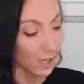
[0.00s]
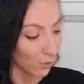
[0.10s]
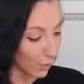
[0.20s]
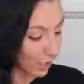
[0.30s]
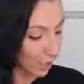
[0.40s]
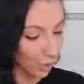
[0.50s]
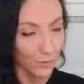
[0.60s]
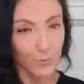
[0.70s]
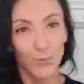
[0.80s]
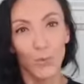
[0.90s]
Really
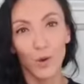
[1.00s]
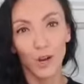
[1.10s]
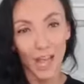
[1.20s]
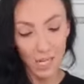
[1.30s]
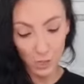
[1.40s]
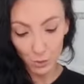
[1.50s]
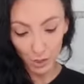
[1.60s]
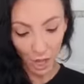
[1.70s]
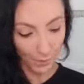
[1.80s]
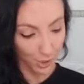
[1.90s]
good, more natural
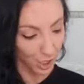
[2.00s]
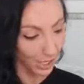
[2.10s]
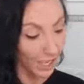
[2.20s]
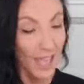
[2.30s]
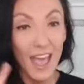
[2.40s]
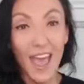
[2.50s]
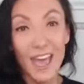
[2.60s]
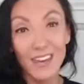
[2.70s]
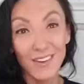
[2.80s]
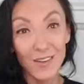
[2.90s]
option.
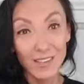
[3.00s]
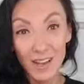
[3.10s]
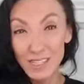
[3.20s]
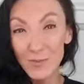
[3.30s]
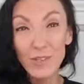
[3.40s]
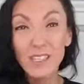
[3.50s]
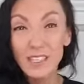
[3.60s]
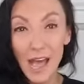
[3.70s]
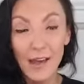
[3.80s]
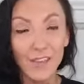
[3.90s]
And Osmosis
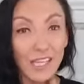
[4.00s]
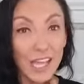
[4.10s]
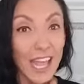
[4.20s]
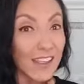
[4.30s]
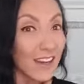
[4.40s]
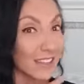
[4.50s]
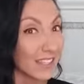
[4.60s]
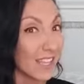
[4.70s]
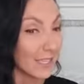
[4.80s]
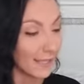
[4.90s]
have like the Catalyst
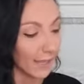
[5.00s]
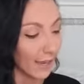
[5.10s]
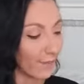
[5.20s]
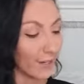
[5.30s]
AC11